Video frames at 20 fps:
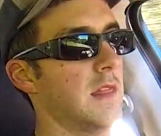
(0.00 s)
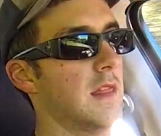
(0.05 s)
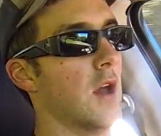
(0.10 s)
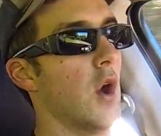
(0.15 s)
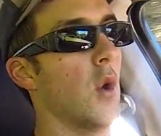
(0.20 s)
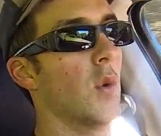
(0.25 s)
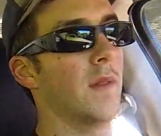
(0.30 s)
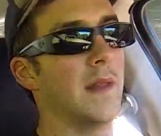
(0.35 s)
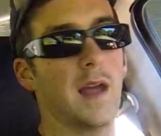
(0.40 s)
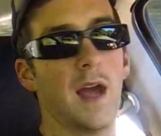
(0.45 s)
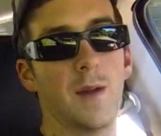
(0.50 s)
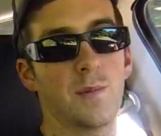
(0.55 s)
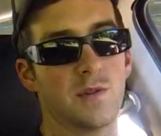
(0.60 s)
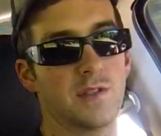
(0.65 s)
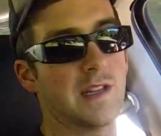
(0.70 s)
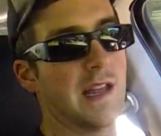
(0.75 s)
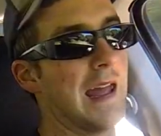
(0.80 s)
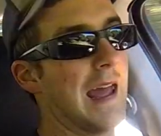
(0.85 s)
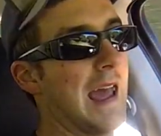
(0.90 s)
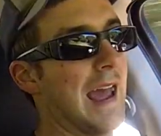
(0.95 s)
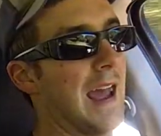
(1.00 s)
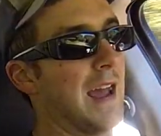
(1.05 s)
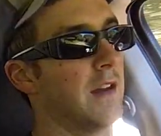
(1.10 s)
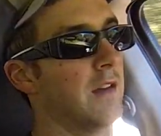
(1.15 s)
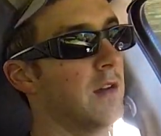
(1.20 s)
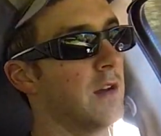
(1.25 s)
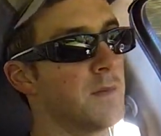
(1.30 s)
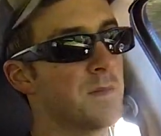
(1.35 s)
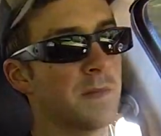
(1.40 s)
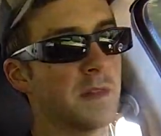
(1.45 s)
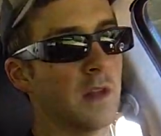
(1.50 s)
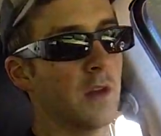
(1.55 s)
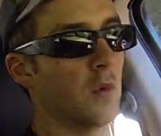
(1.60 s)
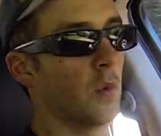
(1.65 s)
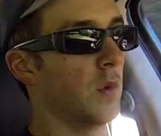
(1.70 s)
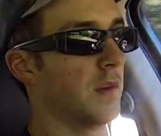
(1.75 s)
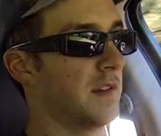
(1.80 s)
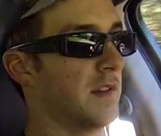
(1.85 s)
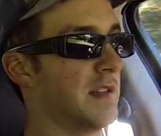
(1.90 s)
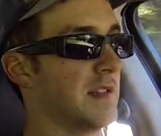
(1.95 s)
The only options I had
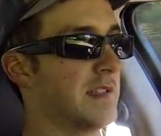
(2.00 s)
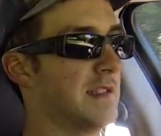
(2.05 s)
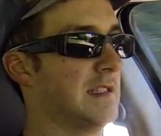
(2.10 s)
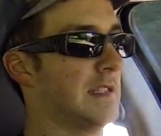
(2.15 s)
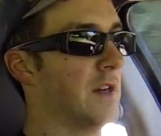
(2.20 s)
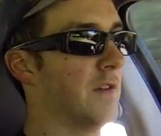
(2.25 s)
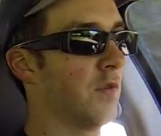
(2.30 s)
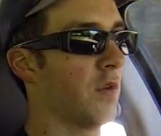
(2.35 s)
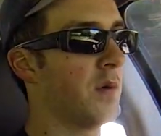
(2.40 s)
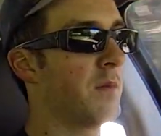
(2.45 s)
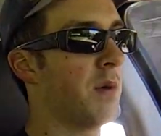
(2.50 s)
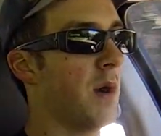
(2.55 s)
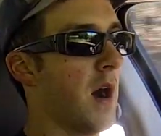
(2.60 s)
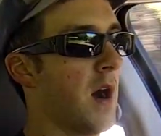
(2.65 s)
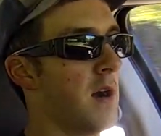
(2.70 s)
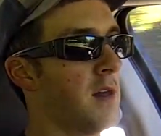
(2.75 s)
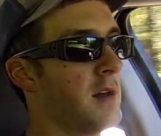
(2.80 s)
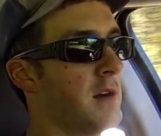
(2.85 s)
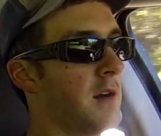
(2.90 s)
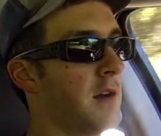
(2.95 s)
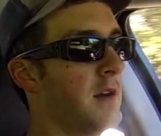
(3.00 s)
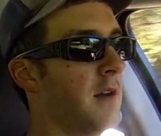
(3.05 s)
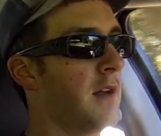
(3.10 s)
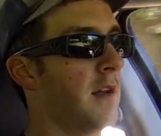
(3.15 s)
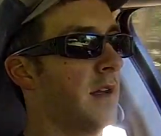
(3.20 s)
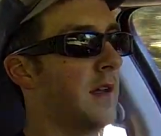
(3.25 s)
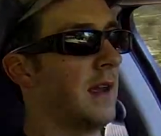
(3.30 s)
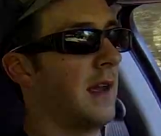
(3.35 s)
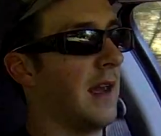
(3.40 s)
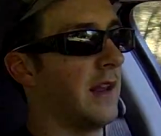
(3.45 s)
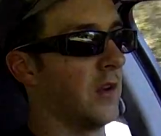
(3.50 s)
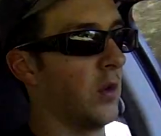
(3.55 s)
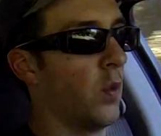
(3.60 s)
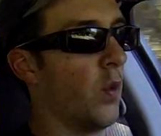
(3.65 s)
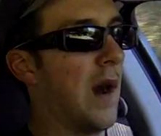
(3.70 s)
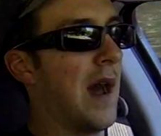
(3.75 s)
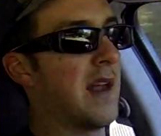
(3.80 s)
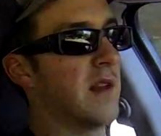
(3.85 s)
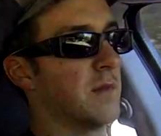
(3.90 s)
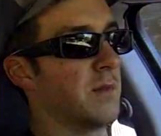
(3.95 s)
was this silver Impala and a
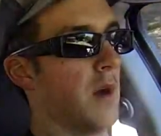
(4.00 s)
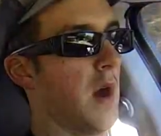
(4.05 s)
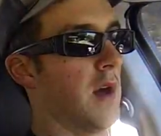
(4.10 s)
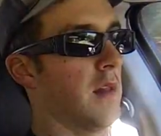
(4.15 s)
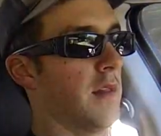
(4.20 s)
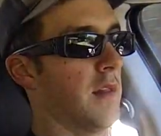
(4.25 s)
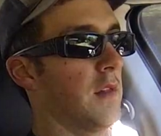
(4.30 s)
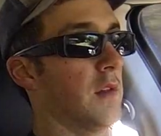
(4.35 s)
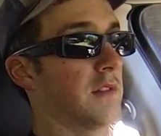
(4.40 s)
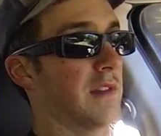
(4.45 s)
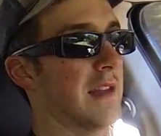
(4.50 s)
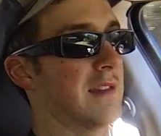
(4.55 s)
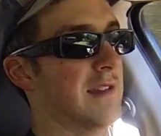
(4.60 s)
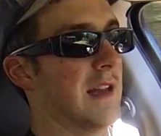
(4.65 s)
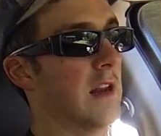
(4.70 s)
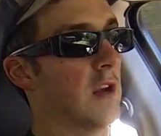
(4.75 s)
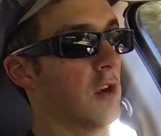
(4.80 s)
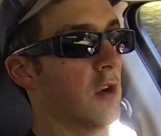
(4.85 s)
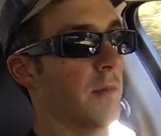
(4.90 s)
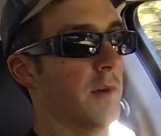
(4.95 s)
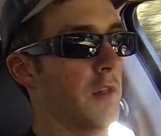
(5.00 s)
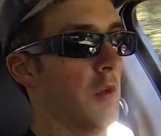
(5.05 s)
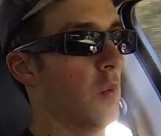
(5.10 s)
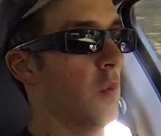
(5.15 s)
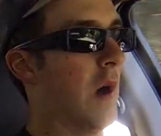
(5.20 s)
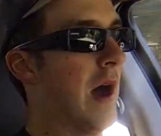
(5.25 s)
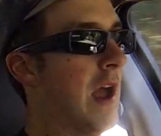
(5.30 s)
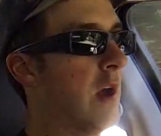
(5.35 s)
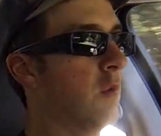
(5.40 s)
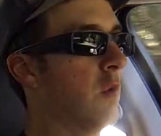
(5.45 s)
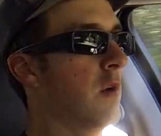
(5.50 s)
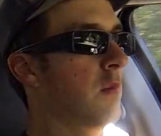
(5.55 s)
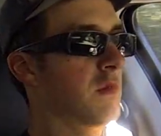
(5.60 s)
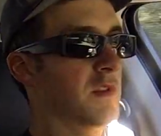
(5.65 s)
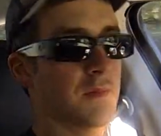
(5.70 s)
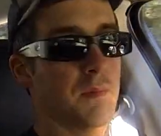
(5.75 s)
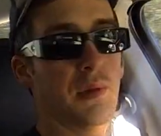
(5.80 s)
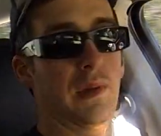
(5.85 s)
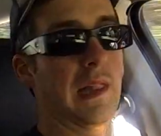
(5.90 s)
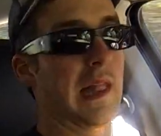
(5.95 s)
white Impala that looked identical, but the white one
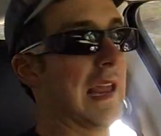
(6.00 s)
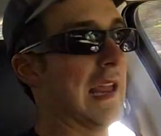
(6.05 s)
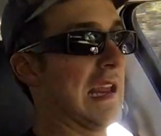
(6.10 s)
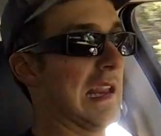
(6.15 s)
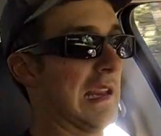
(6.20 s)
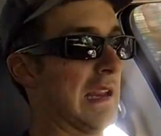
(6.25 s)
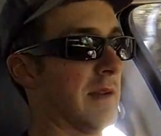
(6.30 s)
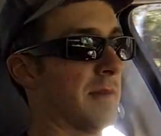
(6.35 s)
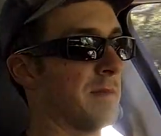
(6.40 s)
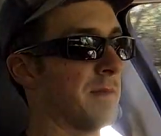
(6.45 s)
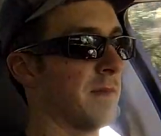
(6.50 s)
was plain.